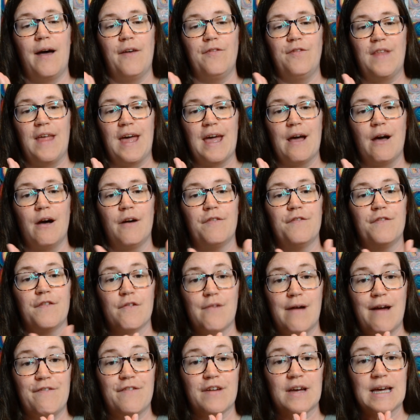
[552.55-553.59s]
and they are
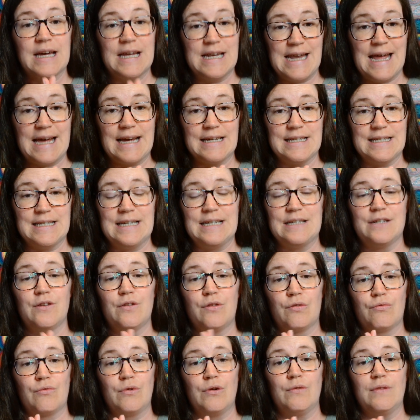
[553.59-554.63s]
forever connected
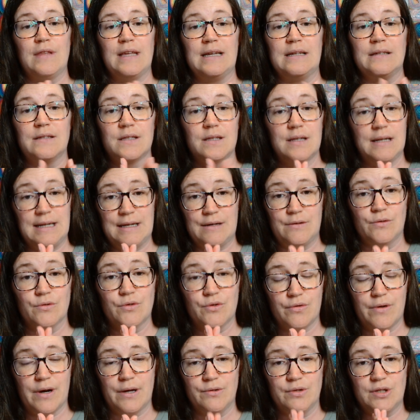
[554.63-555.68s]
through these little
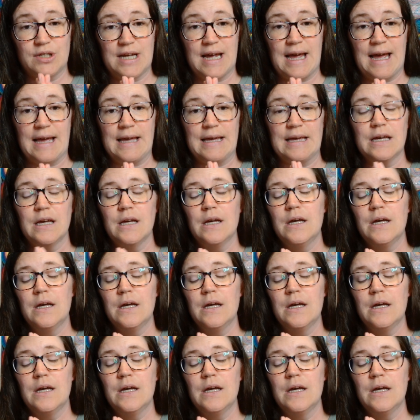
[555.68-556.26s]
crochet